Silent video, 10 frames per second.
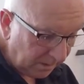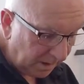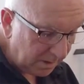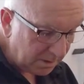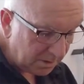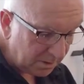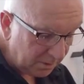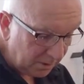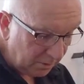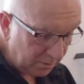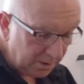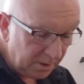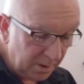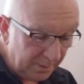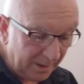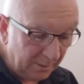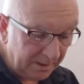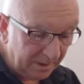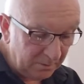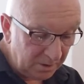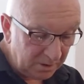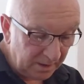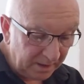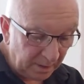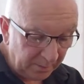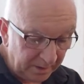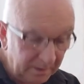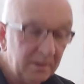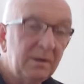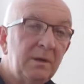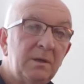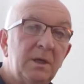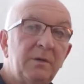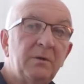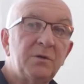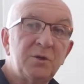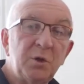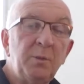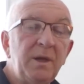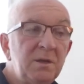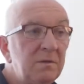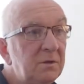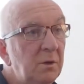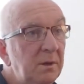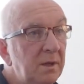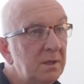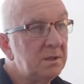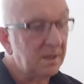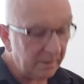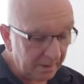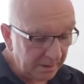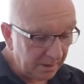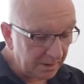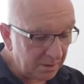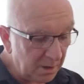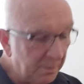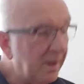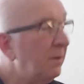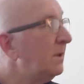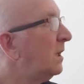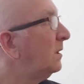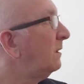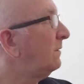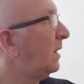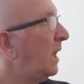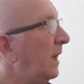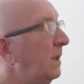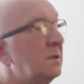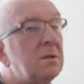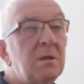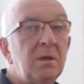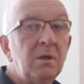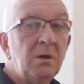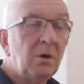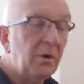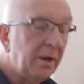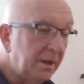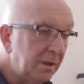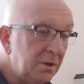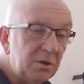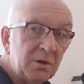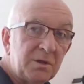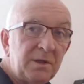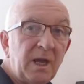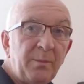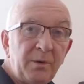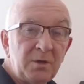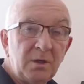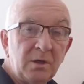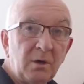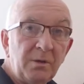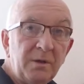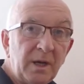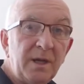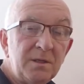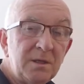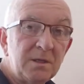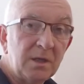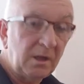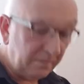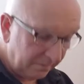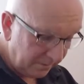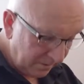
is to turn the power down just a little bit. Now I've got two means of doing this. Now I can either turn the power down of the light, or I can adjust the aperture on the lens itself.